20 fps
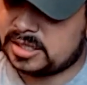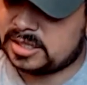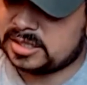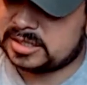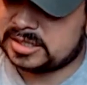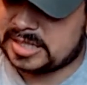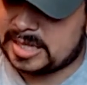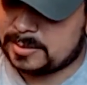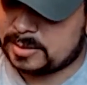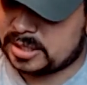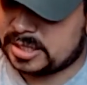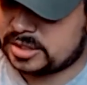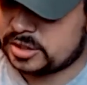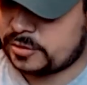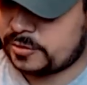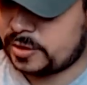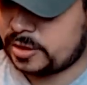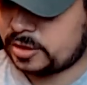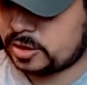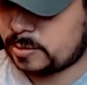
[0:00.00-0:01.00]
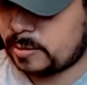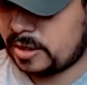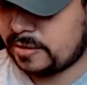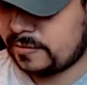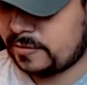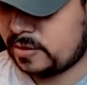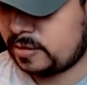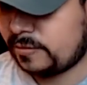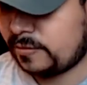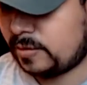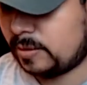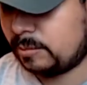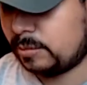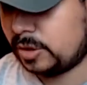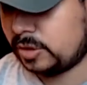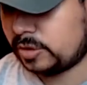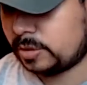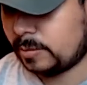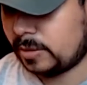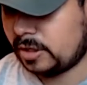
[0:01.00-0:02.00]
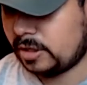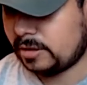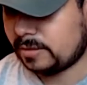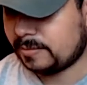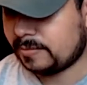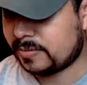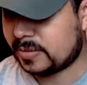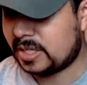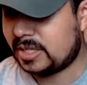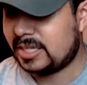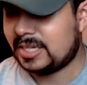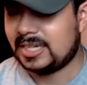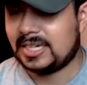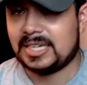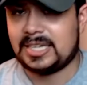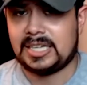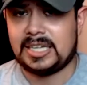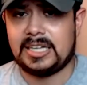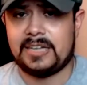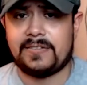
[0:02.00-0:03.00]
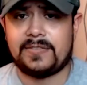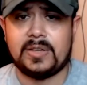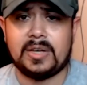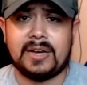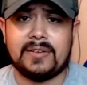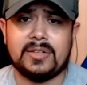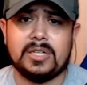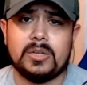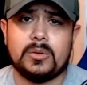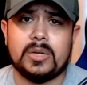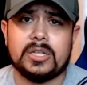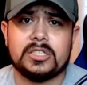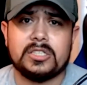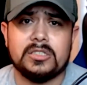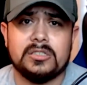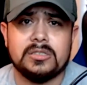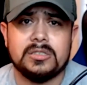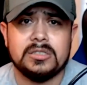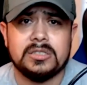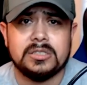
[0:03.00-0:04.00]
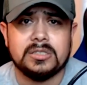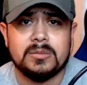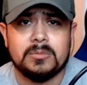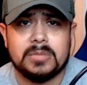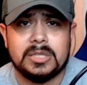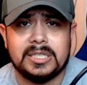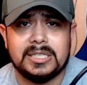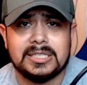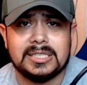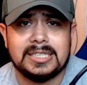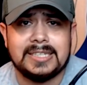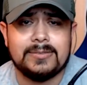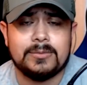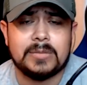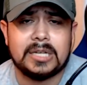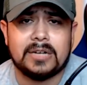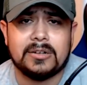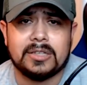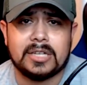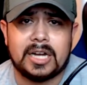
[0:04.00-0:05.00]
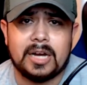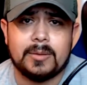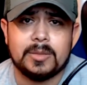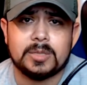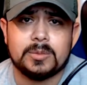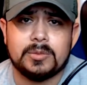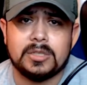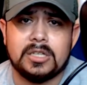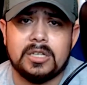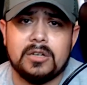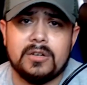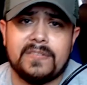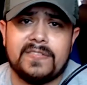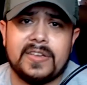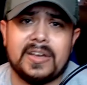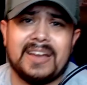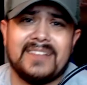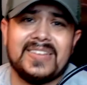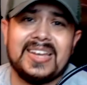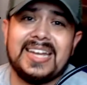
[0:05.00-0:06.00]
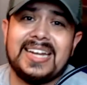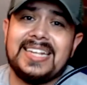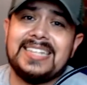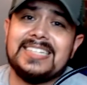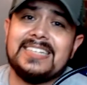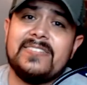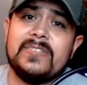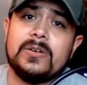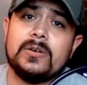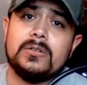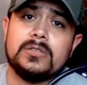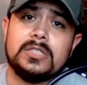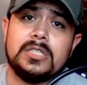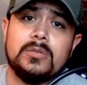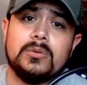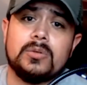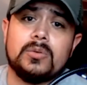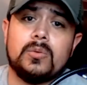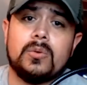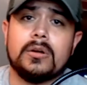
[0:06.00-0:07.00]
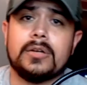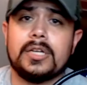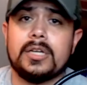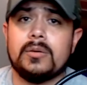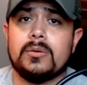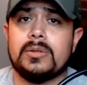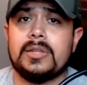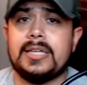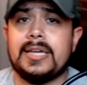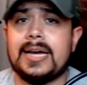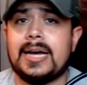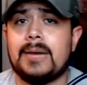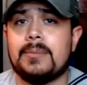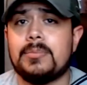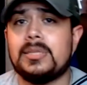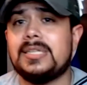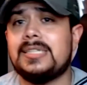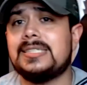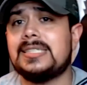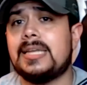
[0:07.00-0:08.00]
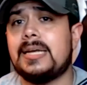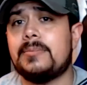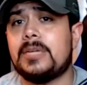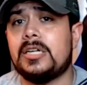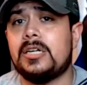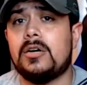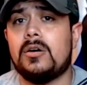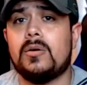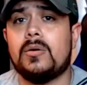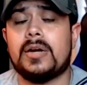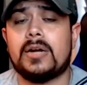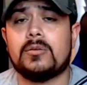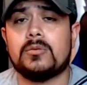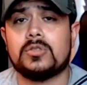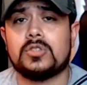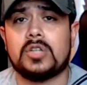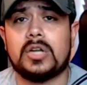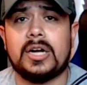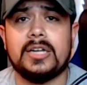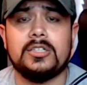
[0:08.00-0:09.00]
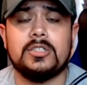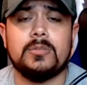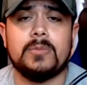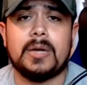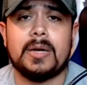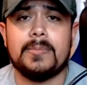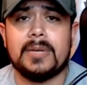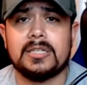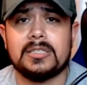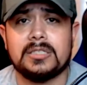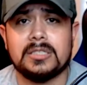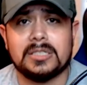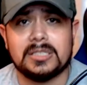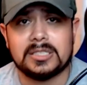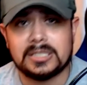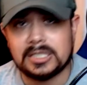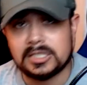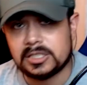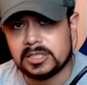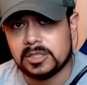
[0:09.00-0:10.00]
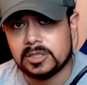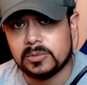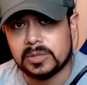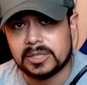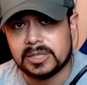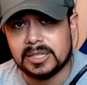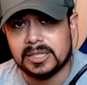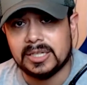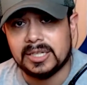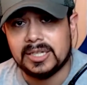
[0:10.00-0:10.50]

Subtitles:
stabilizer for your smartphone from BlueSmart. If you have any questions, please leave them down in the comments below. If you have any difficulty with working with the app, please let me know and I will try and do my best to assist you with it.